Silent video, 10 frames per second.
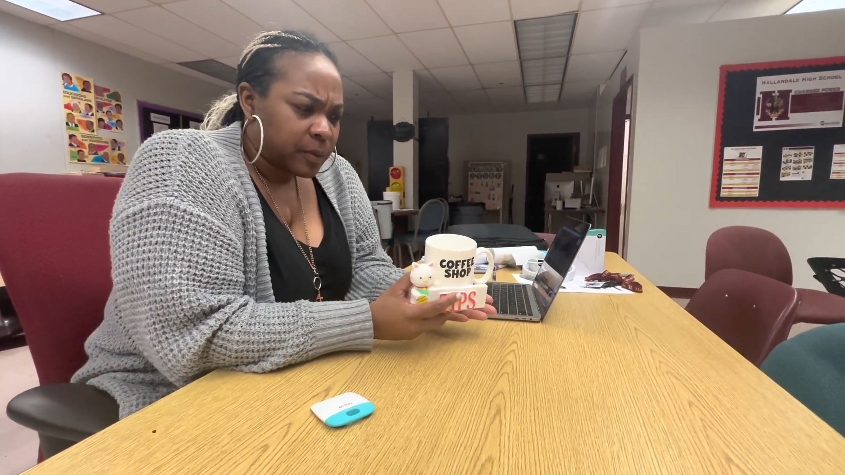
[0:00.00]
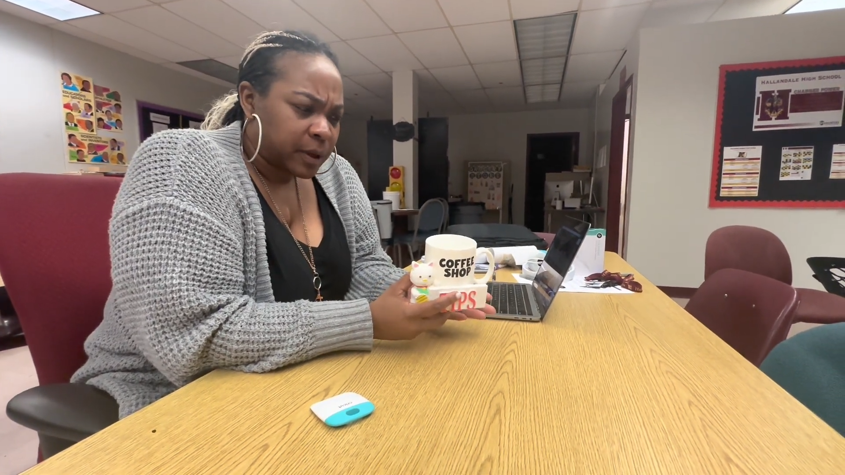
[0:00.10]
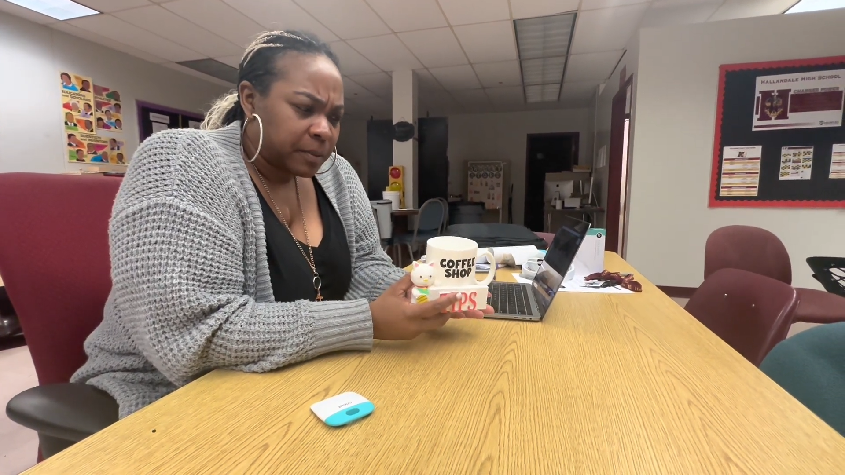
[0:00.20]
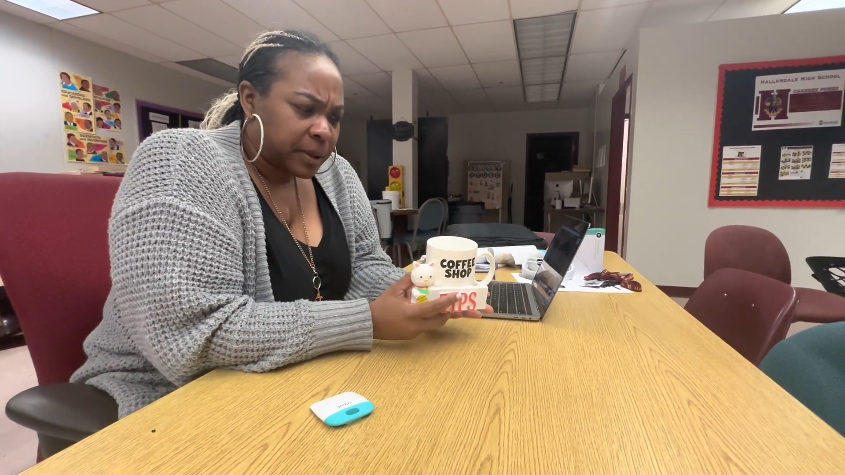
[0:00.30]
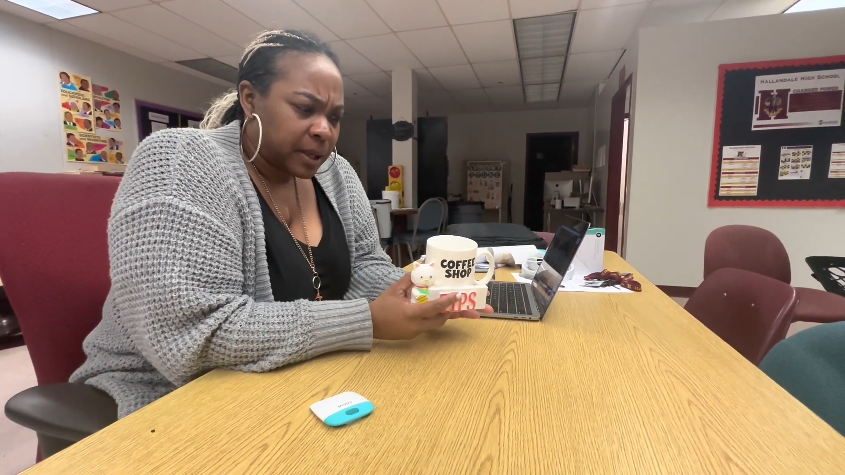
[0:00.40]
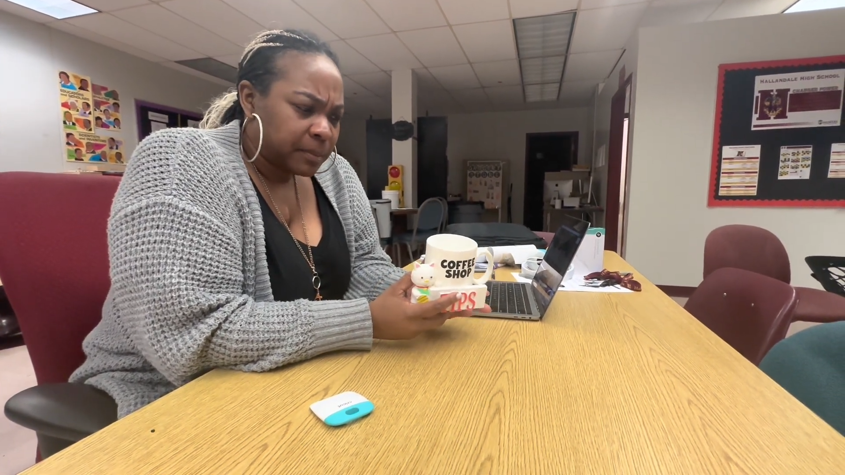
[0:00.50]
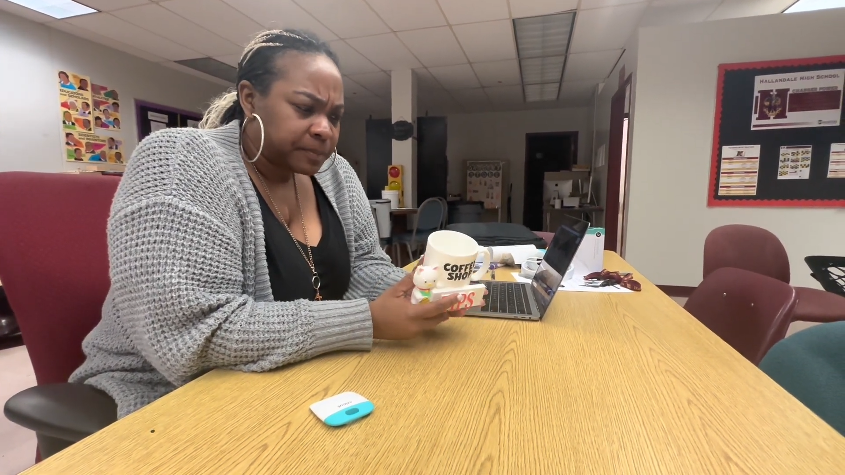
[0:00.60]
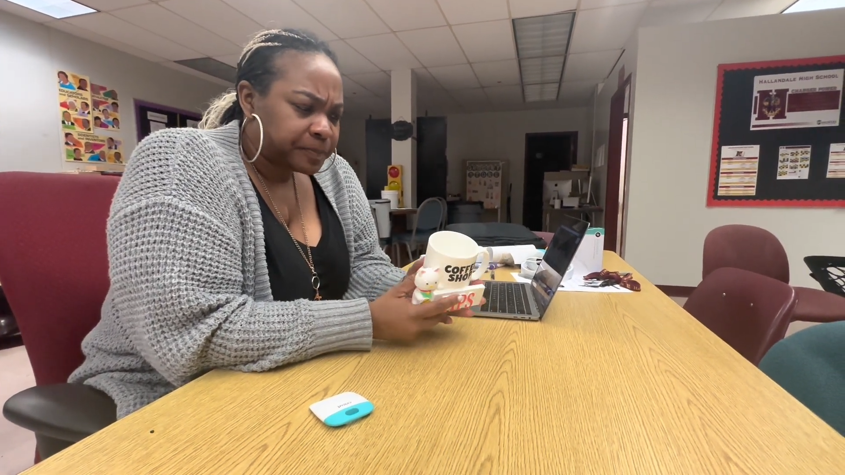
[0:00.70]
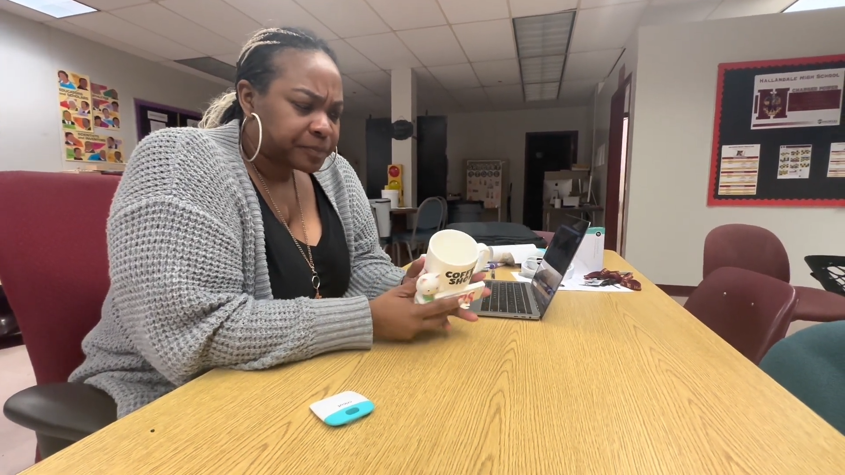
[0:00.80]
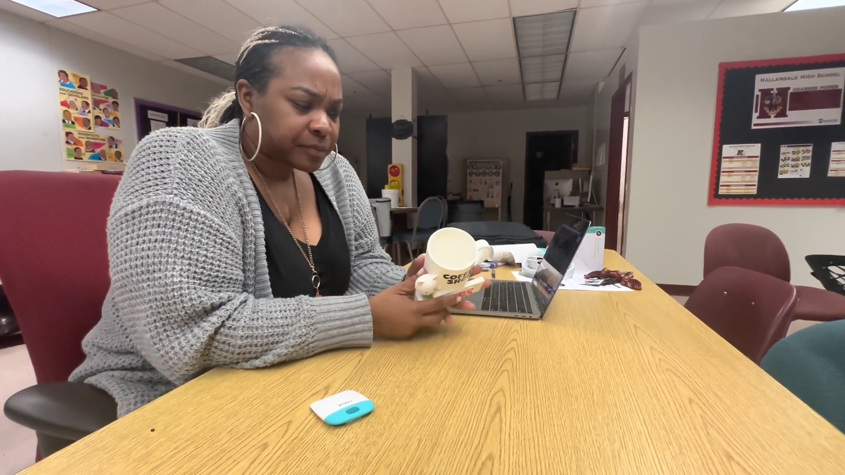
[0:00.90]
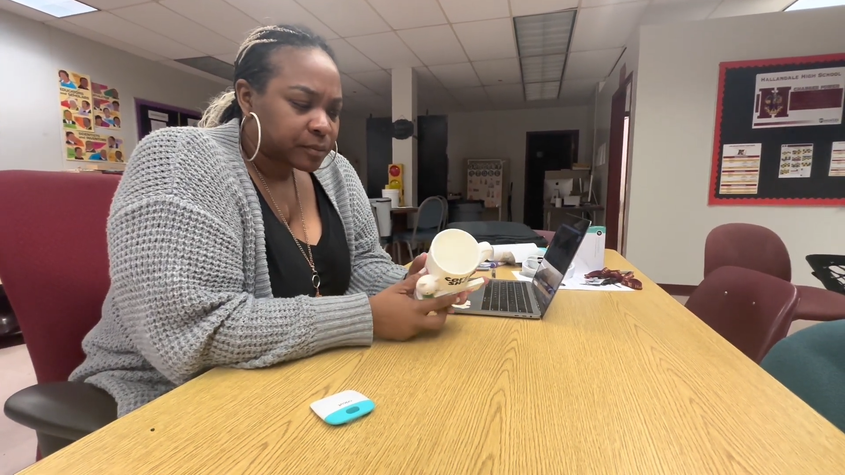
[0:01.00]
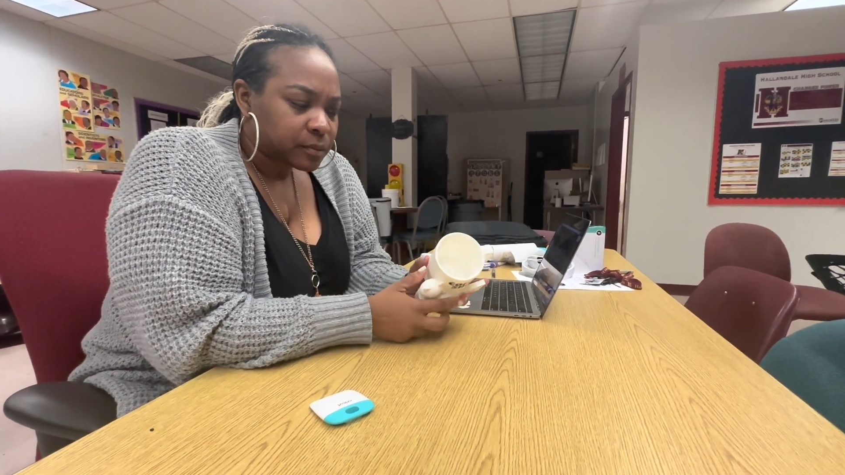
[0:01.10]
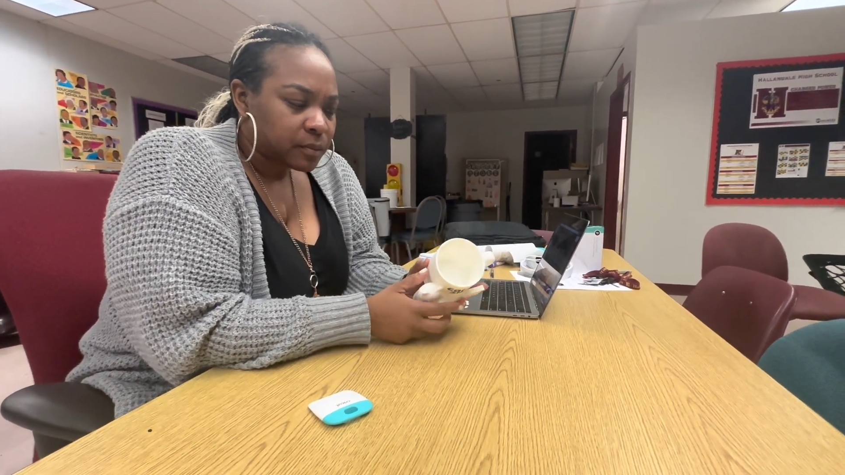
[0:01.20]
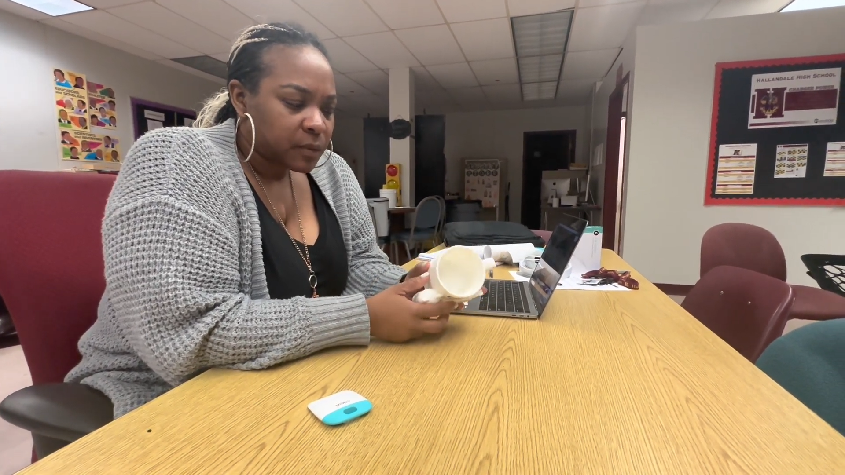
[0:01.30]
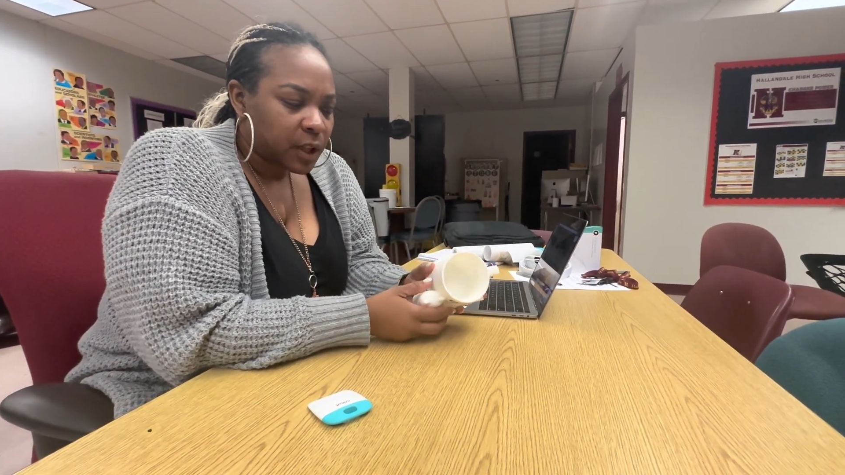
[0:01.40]
would be
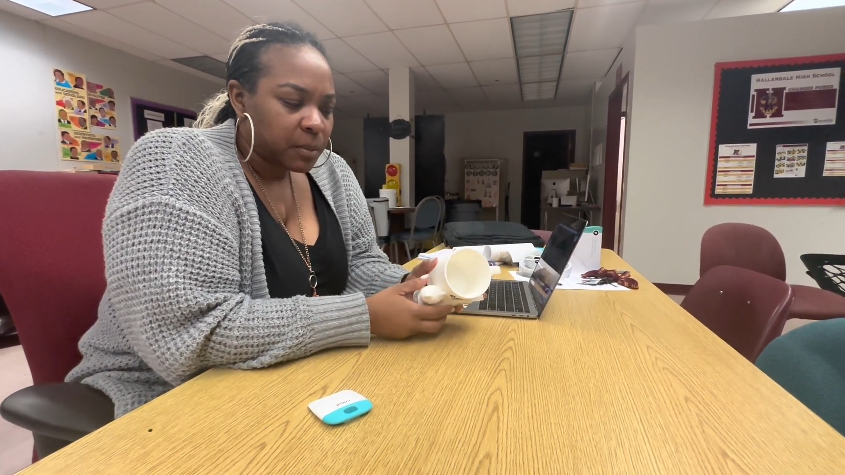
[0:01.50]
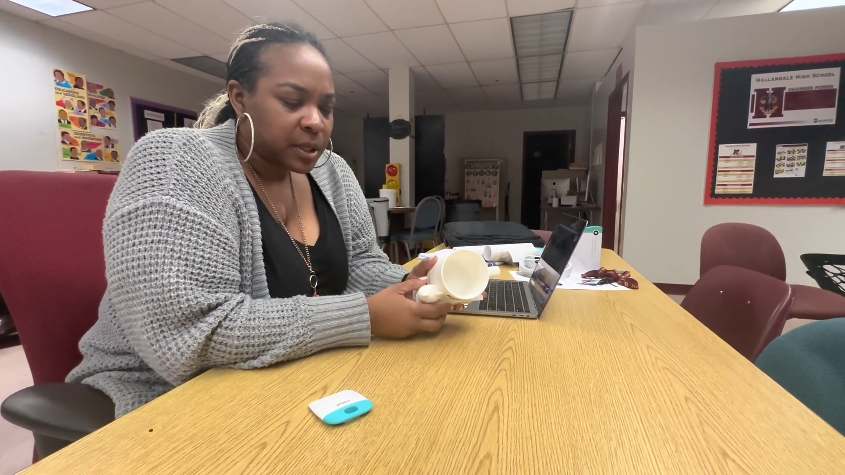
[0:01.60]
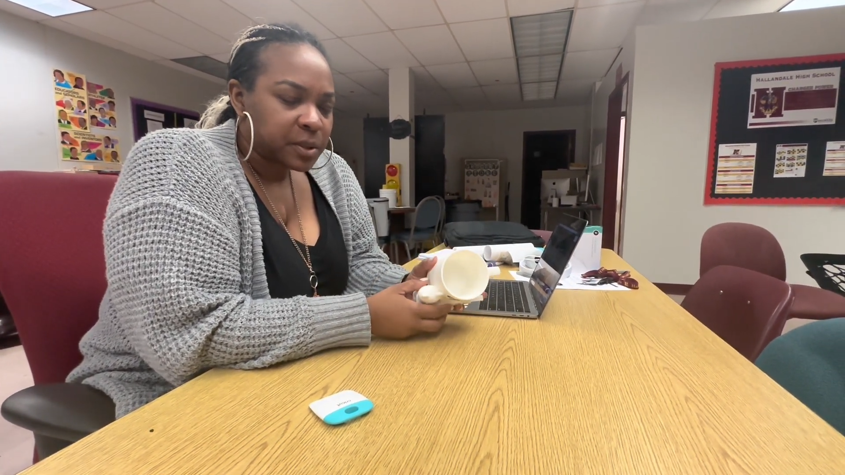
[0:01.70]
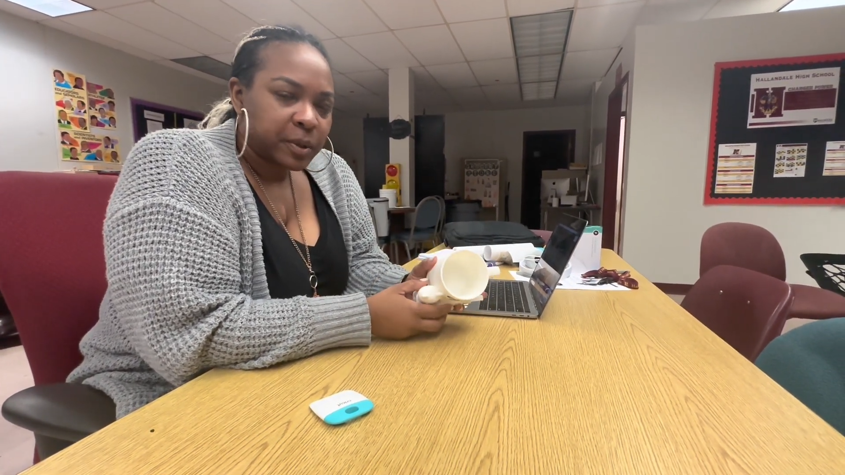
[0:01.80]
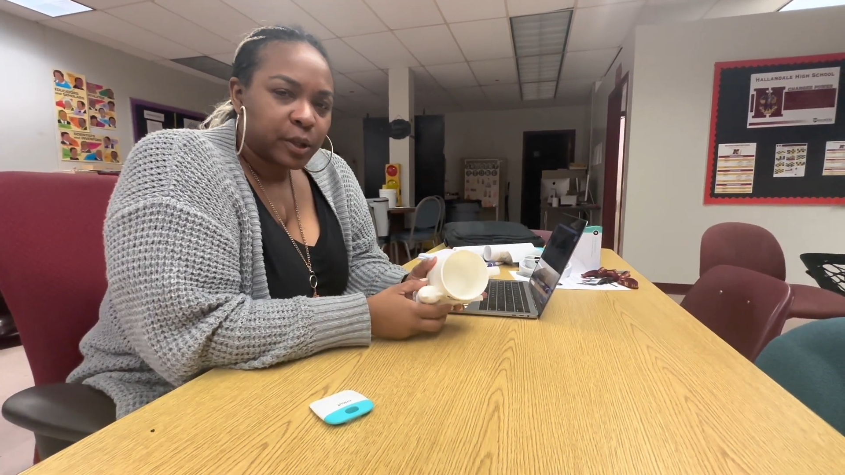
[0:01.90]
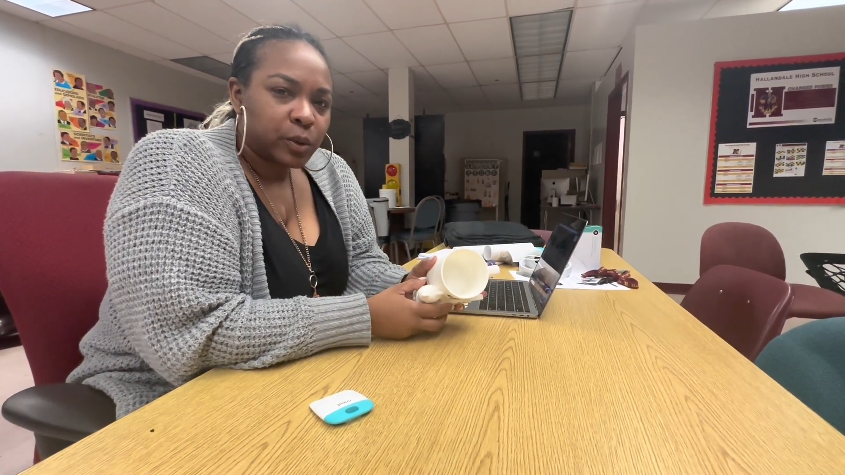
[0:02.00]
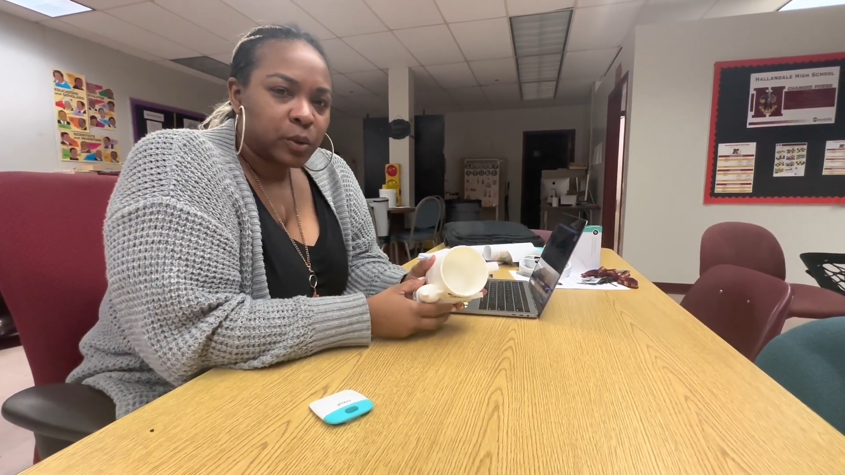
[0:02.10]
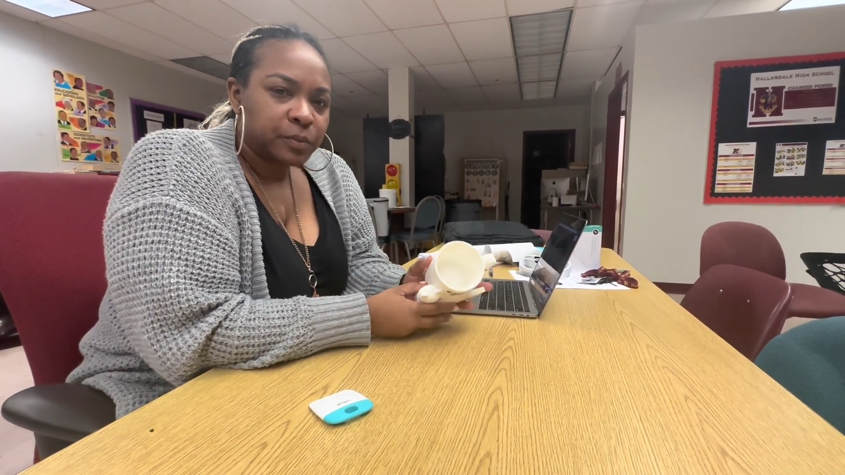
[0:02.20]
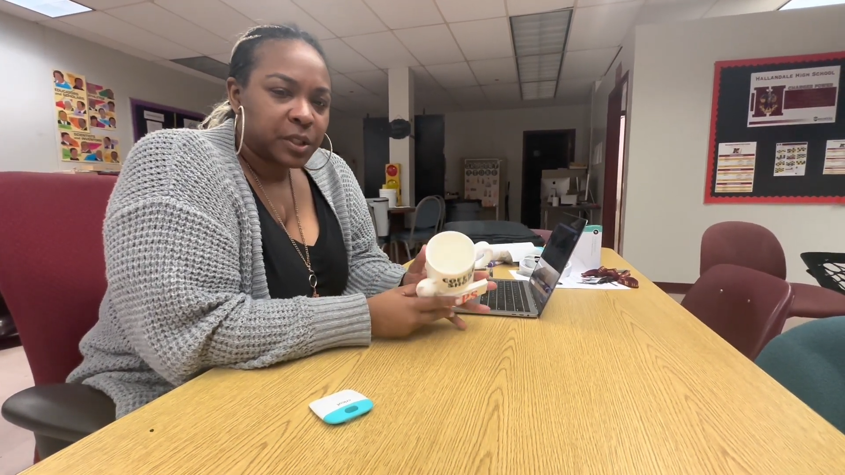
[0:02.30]
but it's pretty cool.